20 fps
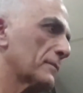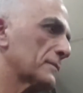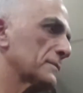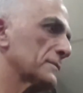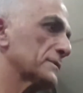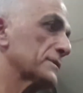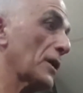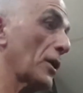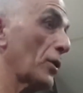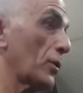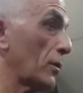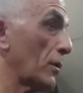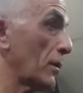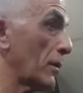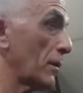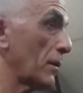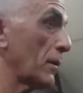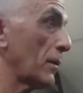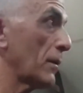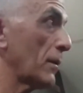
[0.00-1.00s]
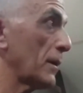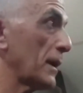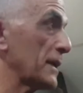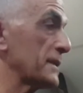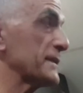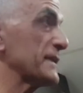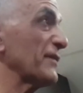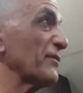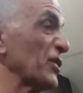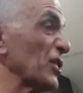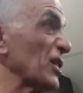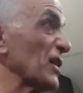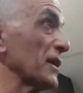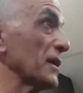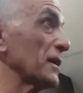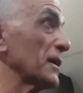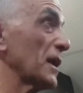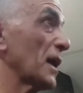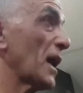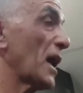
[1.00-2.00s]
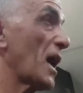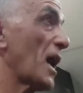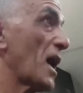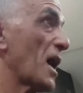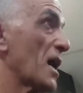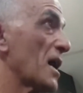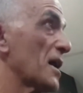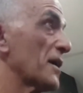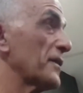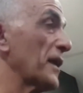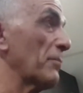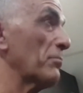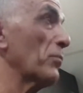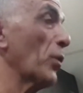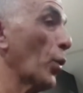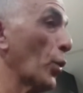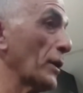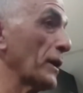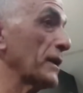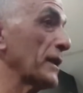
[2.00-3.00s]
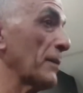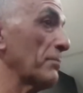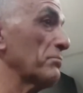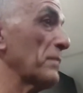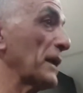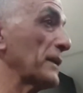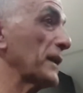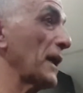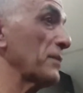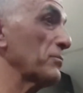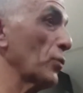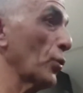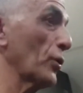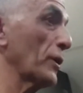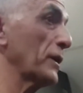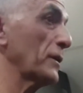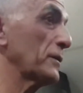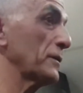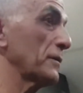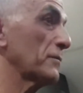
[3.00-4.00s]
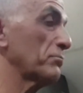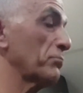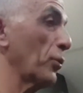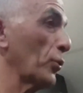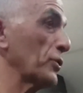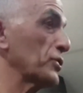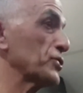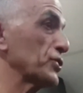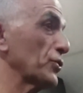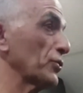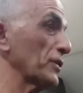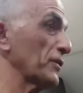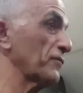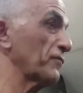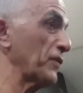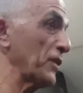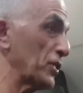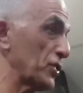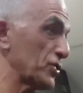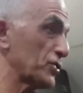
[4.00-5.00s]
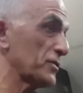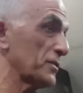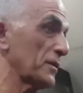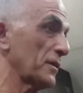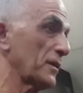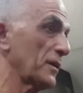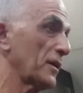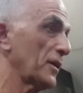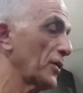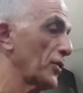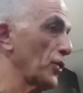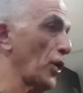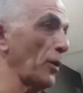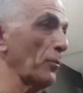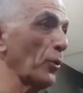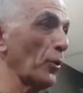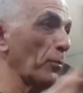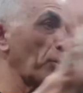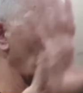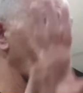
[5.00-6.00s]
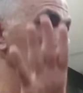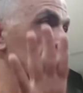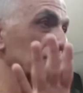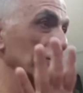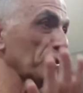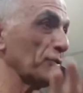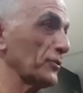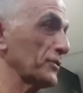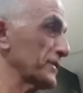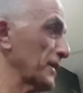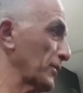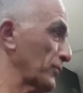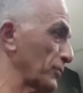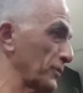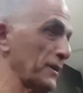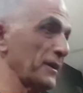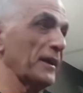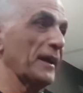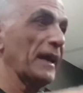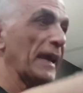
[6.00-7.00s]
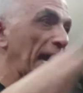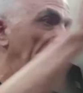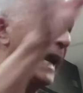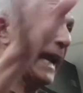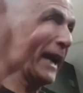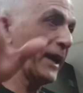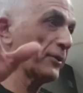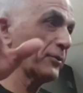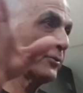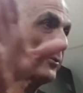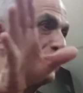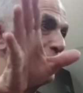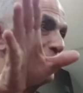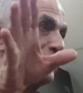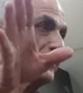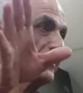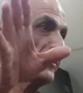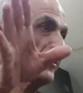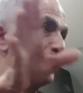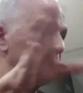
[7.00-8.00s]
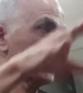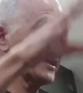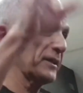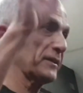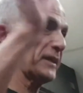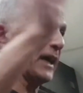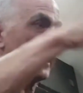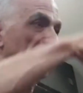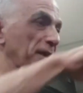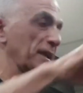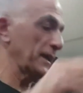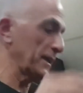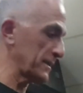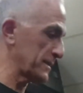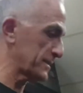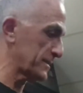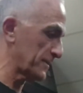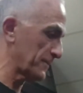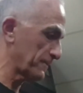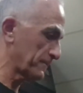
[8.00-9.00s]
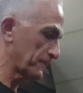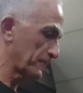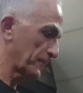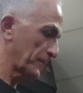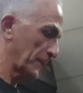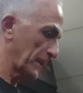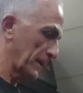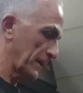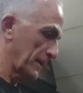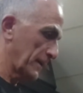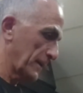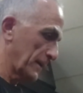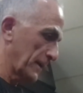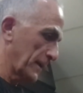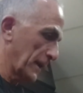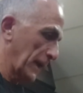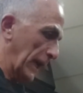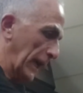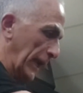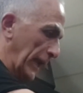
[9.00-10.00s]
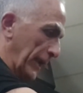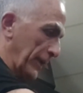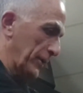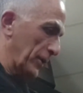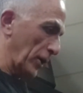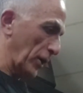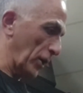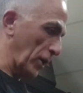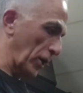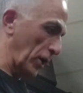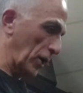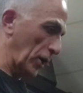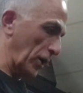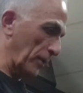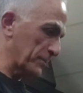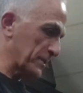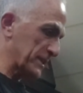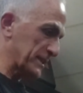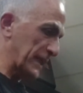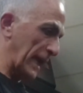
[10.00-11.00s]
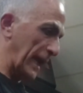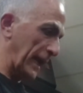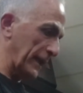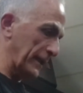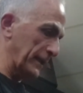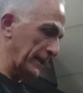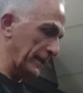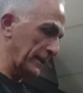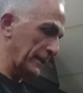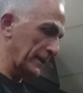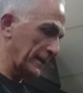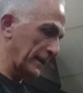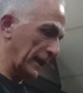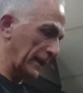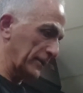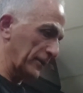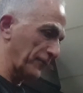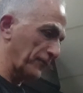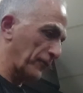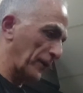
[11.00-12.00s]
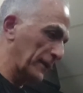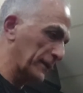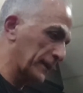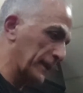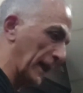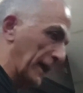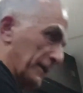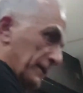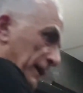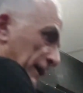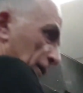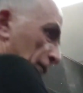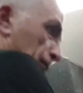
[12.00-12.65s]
So at 17, that Monday morning, boarding school had finished. No more boarding school because they couldn't handle all the day kids. And I'm standing at the front gate in a